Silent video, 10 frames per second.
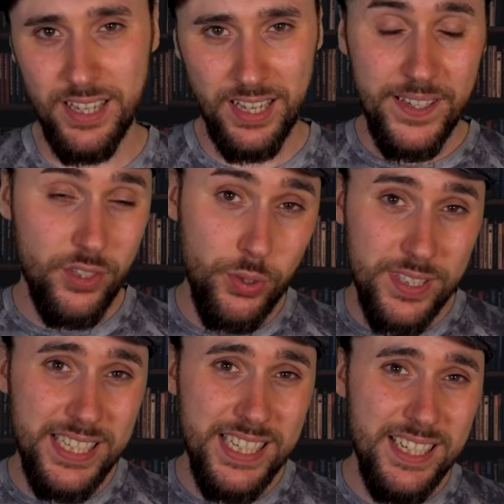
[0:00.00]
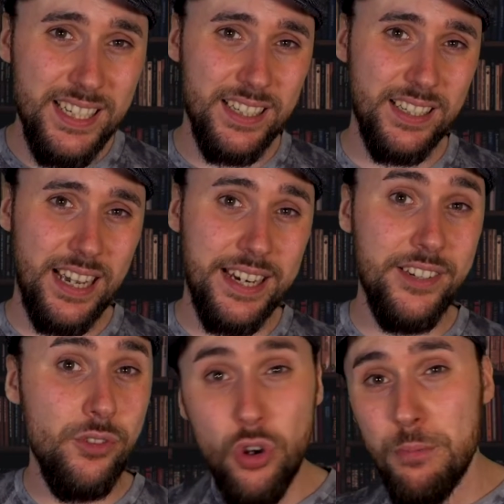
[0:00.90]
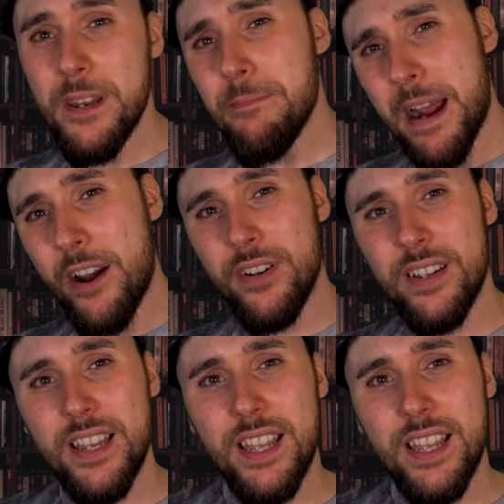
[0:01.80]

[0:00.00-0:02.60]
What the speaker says: This critique, had it not been apparent,